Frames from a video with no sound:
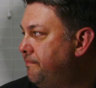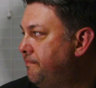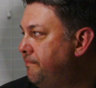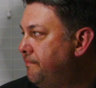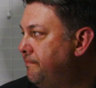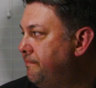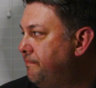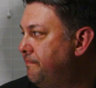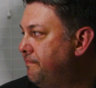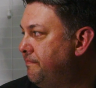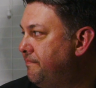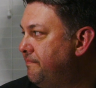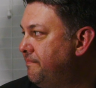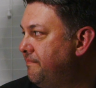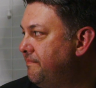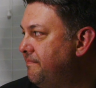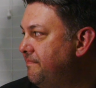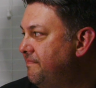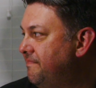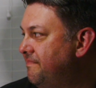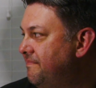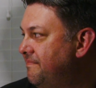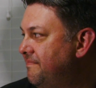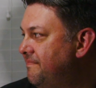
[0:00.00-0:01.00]

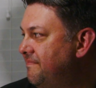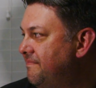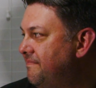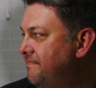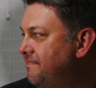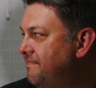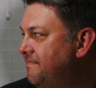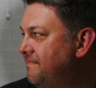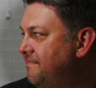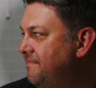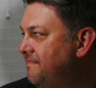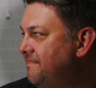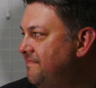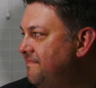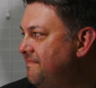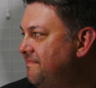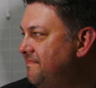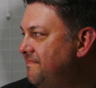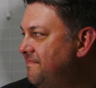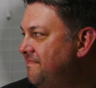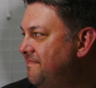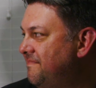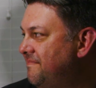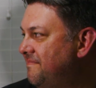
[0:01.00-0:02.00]

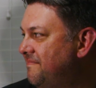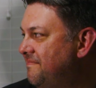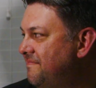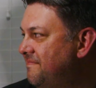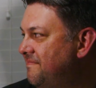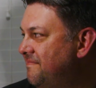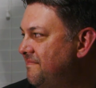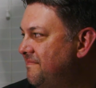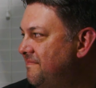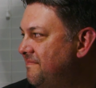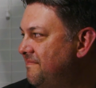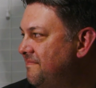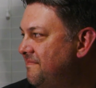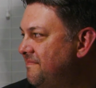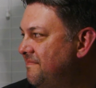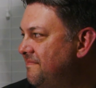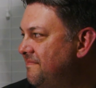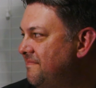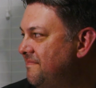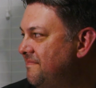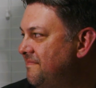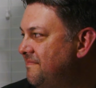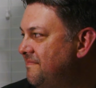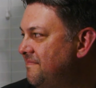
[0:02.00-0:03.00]

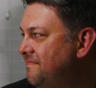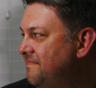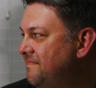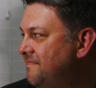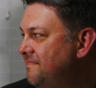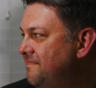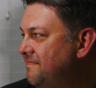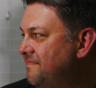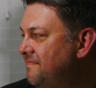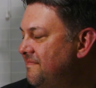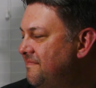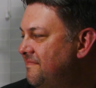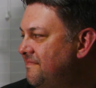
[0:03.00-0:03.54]
The person shown says nothing.